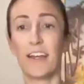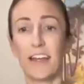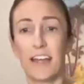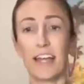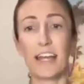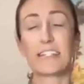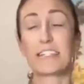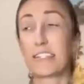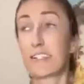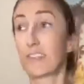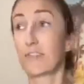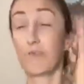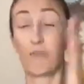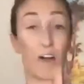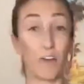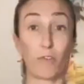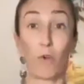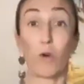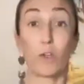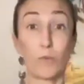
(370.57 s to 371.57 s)
It's
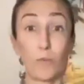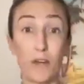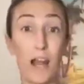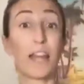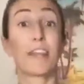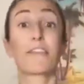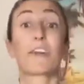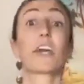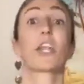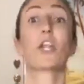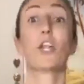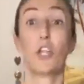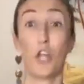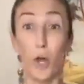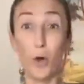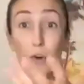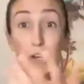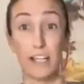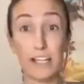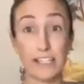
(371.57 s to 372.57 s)
of course we're not even going to
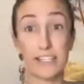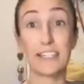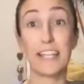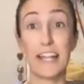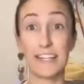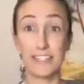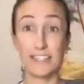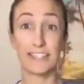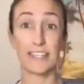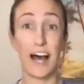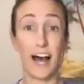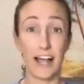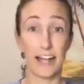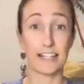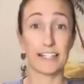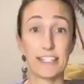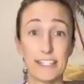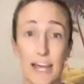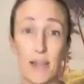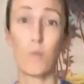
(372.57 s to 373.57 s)
notice said sign,
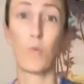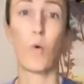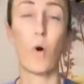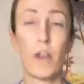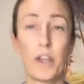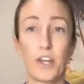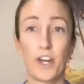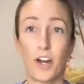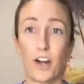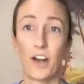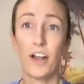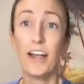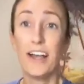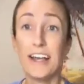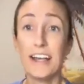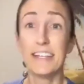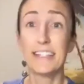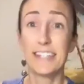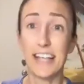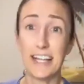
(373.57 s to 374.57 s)
said wonder,
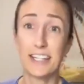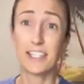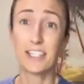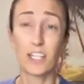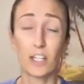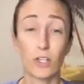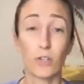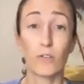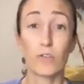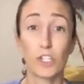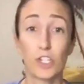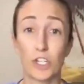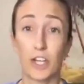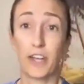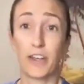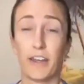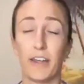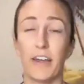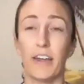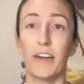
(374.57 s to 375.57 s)
said
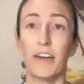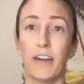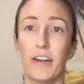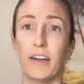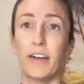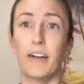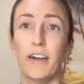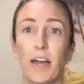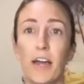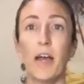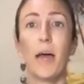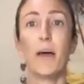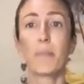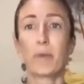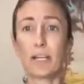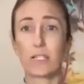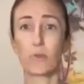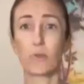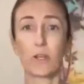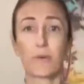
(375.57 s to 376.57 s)
solution
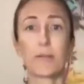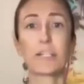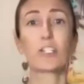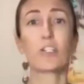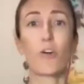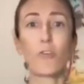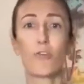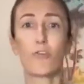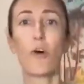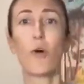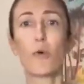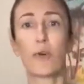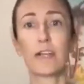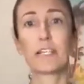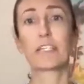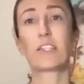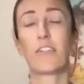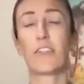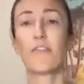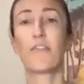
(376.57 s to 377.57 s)
because we're going to be so
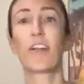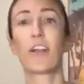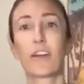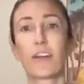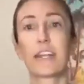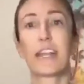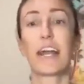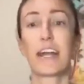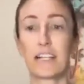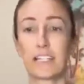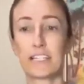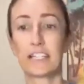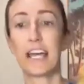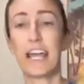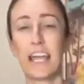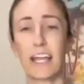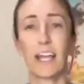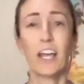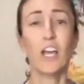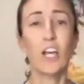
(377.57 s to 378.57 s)
focused on the very next
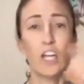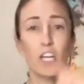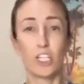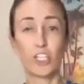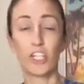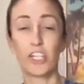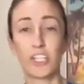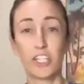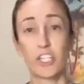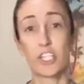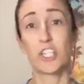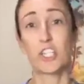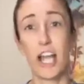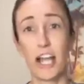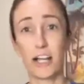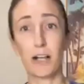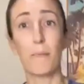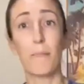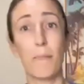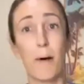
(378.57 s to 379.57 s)
thing just to
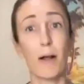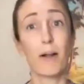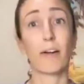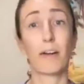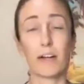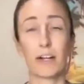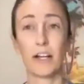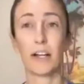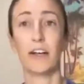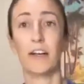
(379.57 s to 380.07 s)
check a mark,